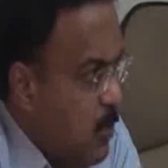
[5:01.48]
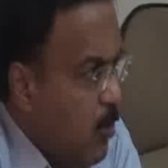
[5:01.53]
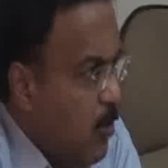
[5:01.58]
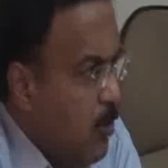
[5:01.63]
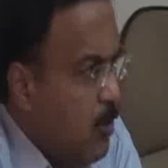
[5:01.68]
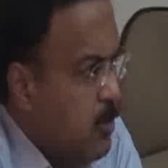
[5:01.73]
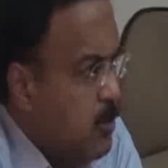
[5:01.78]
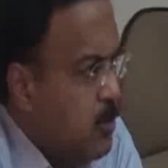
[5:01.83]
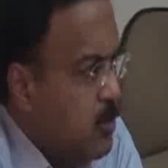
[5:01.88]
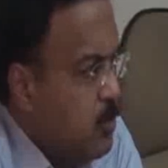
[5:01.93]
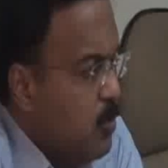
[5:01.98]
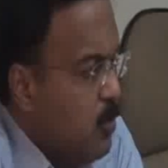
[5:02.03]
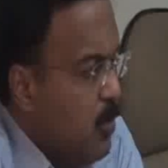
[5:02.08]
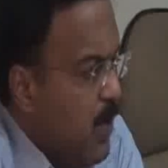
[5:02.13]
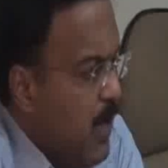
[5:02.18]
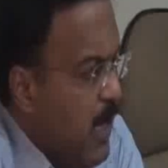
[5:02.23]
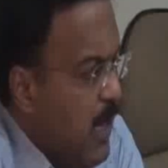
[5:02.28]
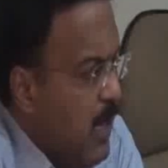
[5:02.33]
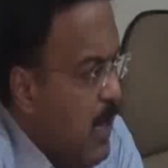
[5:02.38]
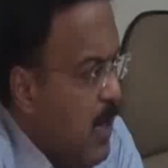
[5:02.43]
also
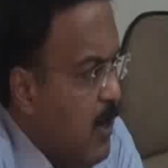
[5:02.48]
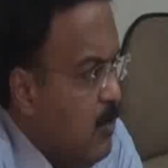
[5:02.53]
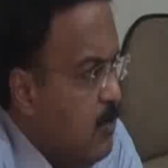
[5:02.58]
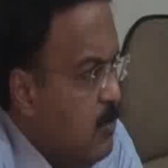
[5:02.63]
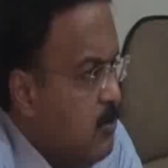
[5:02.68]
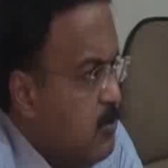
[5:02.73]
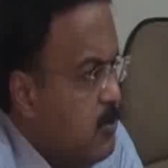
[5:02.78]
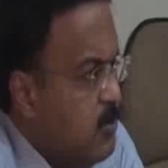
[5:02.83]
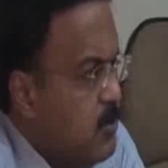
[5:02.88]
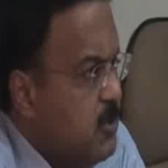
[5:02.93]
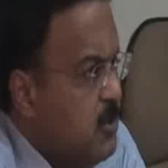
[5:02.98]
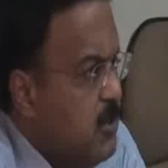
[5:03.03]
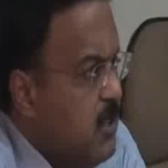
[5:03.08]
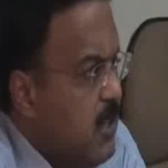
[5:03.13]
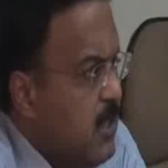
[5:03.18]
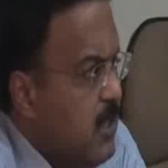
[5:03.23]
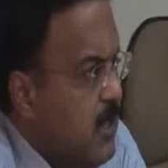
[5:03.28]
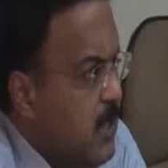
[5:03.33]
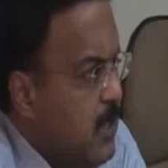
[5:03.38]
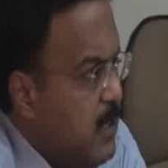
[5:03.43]
allows
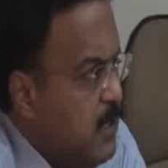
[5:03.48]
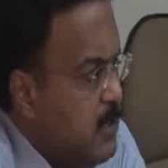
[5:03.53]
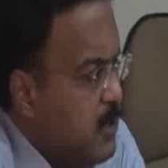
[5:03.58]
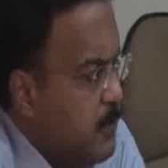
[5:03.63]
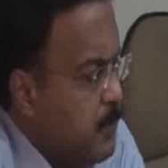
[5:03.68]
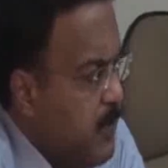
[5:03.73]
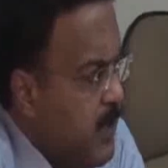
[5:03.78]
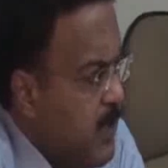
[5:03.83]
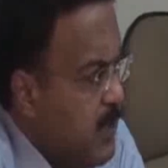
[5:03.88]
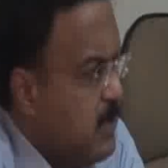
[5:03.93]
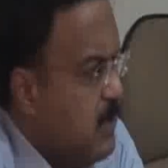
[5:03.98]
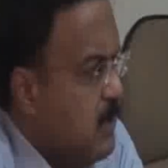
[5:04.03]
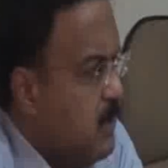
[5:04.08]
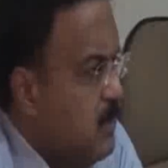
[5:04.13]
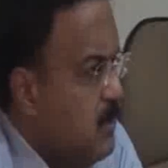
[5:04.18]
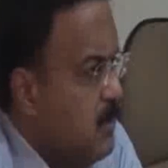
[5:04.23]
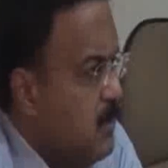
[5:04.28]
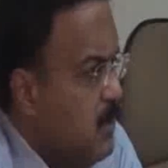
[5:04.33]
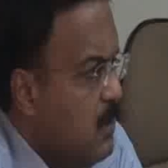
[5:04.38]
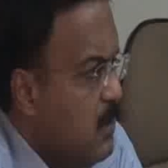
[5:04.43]
the interpreter
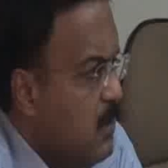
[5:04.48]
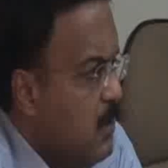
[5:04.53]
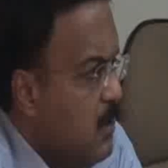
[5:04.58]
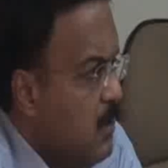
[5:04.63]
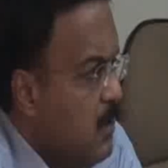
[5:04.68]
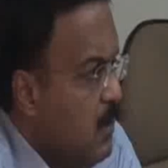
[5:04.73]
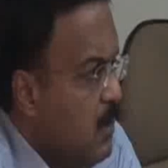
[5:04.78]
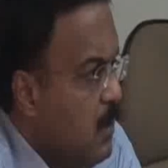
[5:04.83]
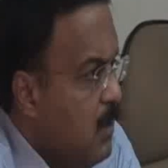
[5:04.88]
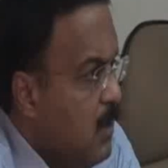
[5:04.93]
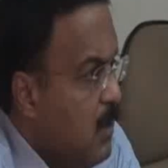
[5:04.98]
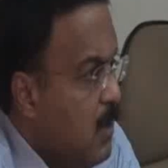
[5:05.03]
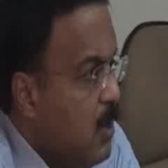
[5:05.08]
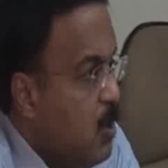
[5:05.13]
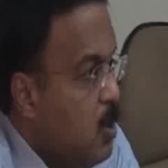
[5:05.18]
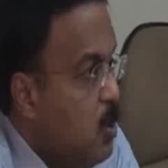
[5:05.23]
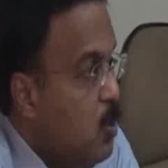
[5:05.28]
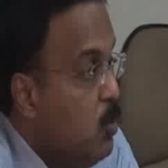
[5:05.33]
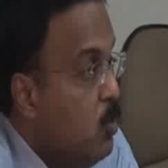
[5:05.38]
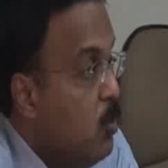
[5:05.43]

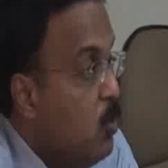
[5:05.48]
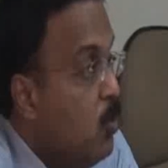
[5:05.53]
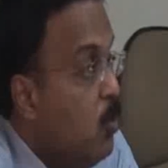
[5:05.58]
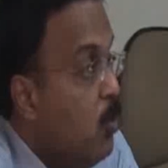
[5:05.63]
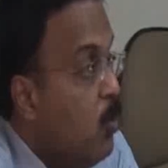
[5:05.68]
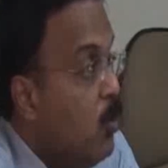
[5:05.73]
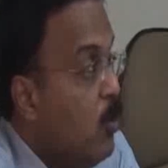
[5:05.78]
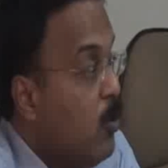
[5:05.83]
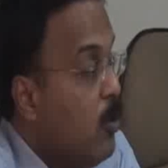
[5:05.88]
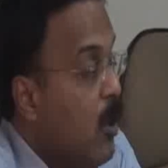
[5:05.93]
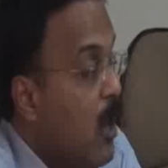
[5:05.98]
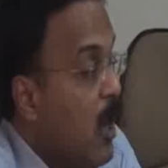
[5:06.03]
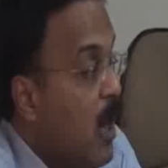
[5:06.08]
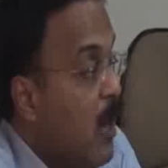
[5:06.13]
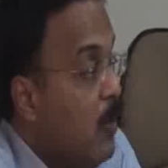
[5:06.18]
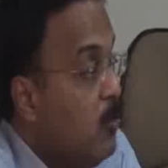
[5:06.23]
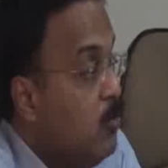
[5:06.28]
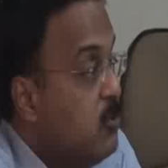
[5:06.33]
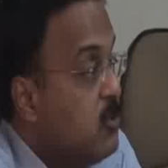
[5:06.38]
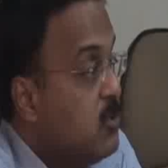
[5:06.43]
to go
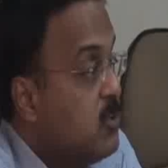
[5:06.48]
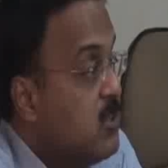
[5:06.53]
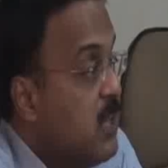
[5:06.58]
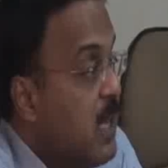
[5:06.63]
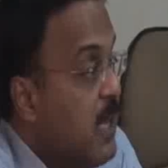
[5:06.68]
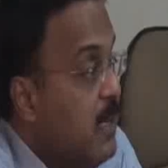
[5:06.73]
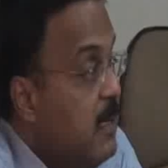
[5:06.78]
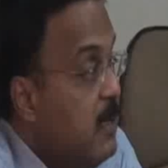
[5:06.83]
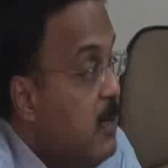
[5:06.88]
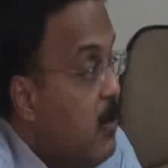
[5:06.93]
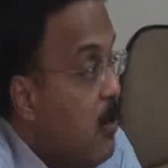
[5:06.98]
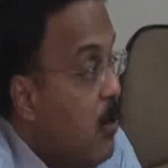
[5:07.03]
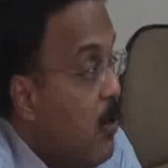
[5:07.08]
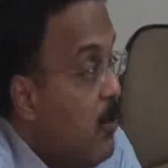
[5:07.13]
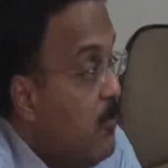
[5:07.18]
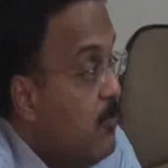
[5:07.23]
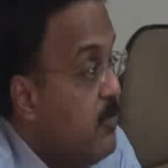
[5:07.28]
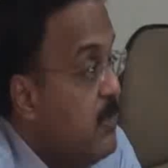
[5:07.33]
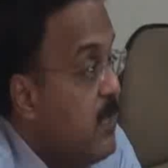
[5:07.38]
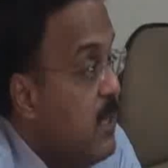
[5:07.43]
outside
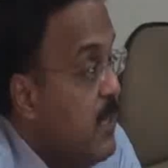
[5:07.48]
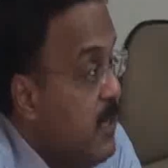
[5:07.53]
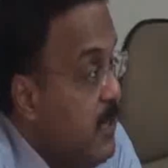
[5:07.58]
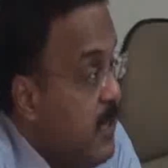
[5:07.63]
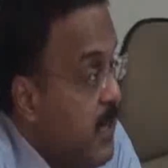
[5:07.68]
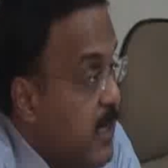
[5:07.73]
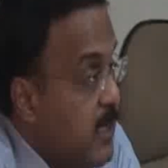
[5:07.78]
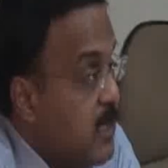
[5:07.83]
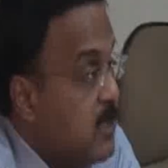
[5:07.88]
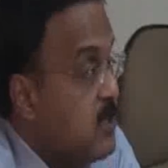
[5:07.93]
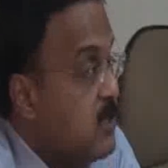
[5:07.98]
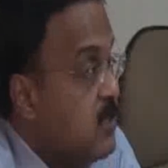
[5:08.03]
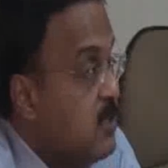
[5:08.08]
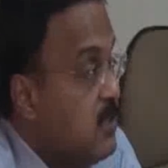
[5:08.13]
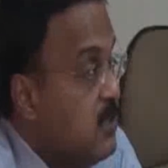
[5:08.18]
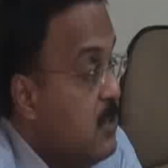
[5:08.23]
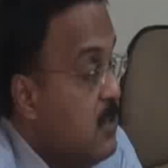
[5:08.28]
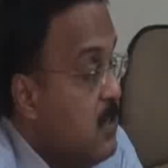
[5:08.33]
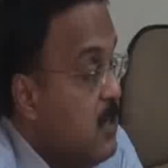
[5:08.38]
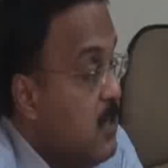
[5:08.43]
of the text.
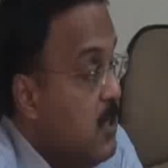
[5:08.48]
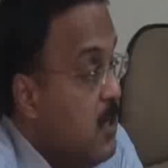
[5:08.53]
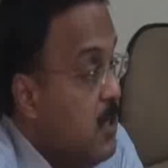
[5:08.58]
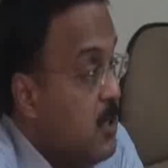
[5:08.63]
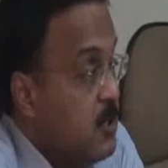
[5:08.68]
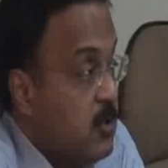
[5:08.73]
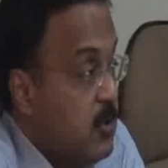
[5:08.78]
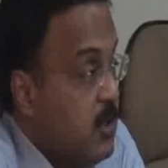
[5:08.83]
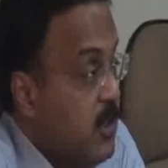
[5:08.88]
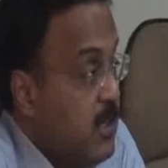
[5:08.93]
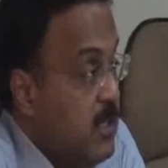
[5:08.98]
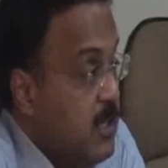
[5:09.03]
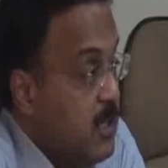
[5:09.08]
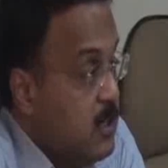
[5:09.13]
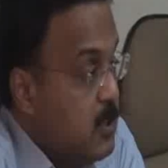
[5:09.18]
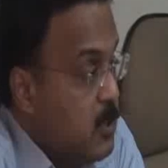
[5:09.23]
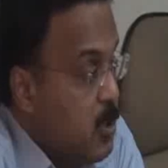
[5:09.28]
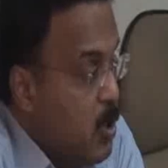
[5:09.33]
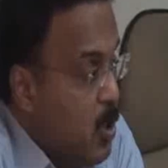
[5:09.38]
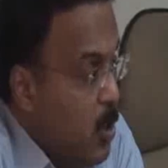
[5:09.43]
So it
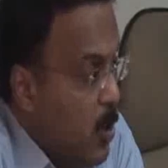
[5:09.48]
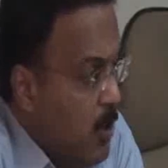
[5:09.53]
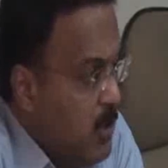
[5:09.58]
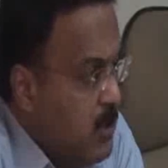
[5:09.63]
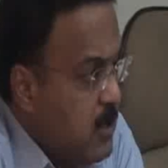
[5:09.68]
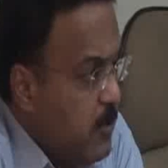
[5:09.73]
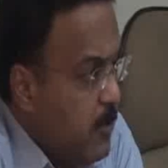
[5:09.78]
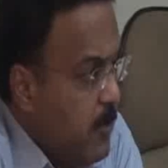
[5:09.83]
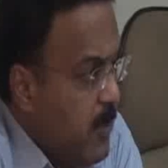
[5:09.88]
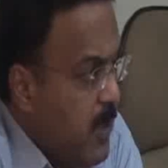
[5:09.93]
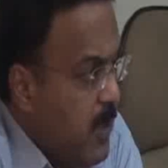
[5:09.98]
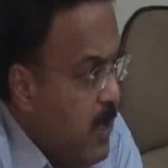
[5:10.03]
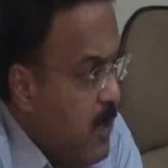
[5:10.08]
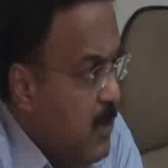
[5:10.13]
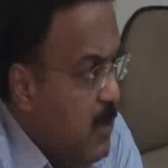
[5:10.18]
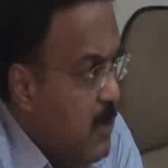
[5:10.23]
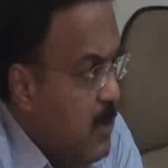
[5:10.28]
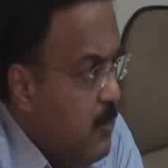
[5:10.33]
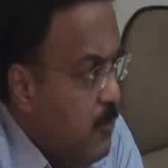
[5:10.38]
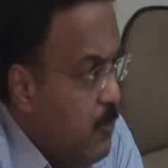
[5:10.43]
is not
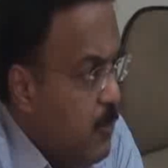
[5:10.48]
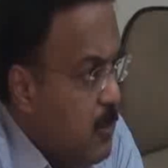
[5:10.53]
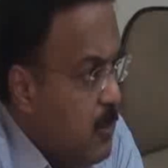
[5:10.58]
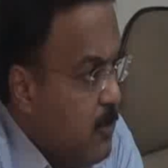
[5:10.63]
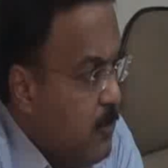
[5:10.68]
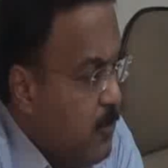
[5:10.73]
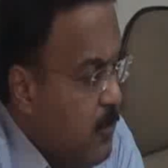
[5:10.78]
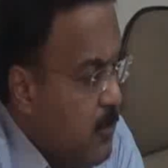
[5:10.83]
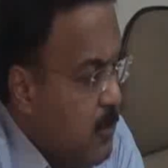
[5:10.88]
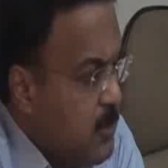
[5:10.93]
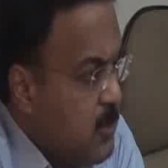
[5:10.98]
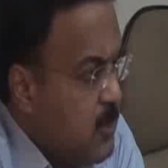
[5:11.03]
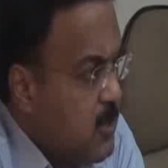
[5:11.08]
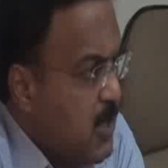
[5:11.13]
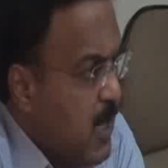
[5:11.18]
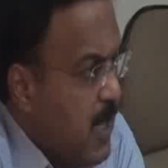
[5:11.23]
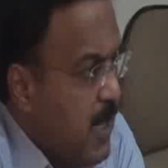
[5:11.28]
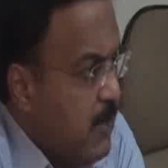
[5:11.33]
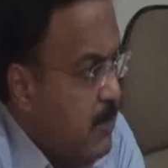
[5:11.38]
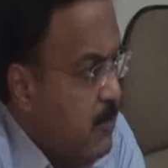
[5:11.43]
merely for the first
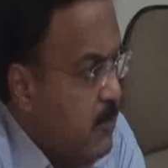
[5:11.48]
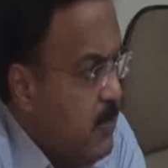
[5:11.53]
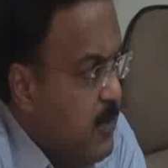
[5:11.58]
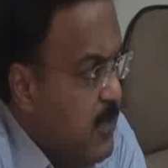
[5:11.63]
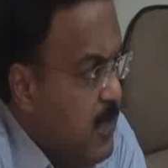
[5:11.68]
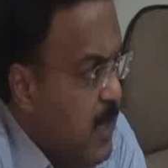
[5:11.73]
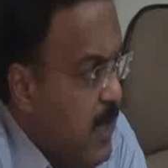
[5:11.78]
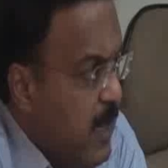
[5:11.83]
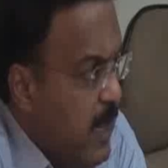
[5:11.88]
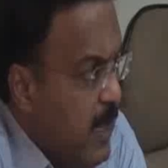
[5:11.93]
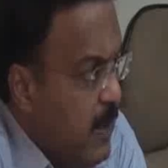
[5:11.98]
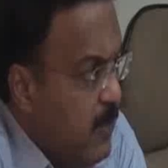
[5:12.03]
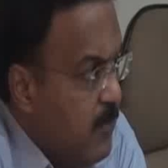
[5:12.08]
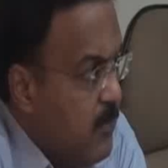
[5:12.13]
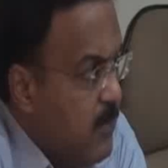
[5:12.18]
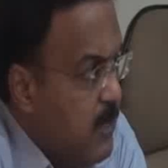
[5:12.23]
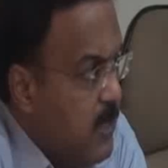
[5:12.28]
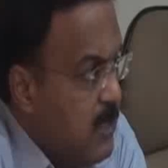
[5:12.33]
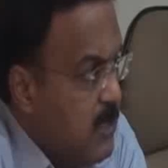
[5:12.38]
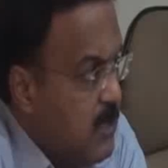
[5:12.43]
time we
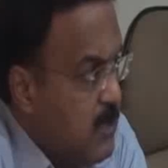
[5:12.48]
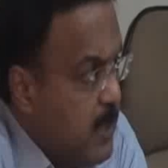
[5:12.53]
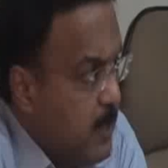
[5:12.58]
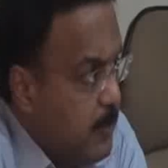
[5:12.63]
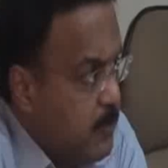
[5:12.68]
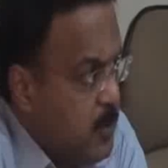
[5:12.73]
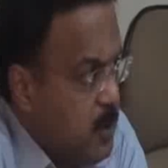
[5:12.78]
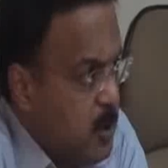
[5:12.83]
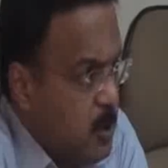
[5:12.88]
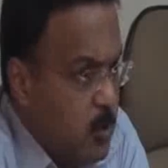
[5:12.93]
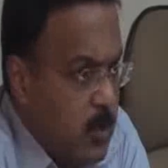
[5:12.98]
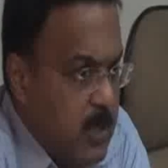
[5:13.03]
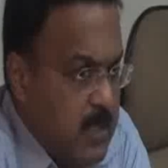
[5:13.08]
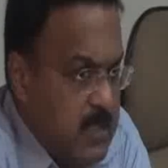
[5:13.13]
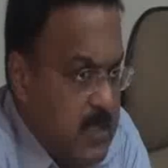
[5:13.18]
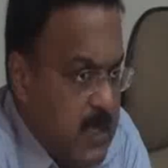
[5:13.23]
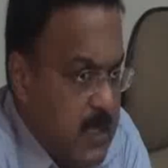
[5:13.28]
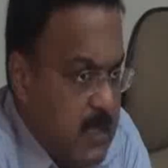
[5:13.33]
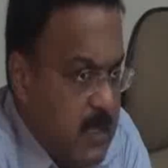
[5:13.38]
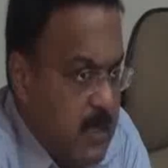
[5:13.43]
have in subsequent
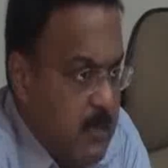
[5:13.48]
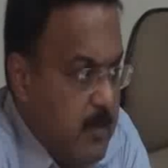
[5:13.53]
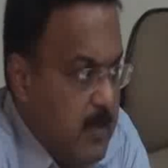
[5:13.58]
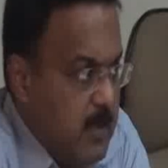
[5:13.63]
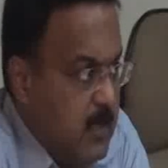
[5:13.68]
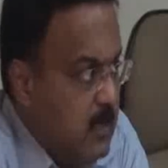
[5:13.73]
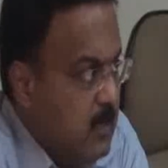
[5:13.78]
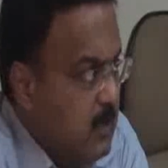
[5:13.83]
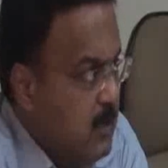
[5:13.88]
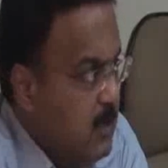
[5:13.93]
agreement,